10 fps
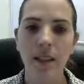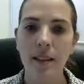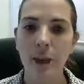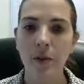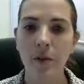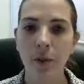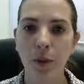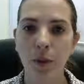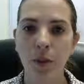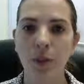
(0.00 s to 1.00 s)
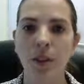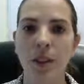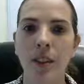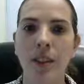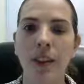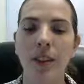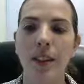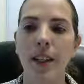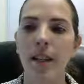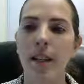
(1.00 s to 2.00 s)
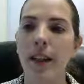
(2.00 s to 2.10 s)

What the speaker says: same folder or directory.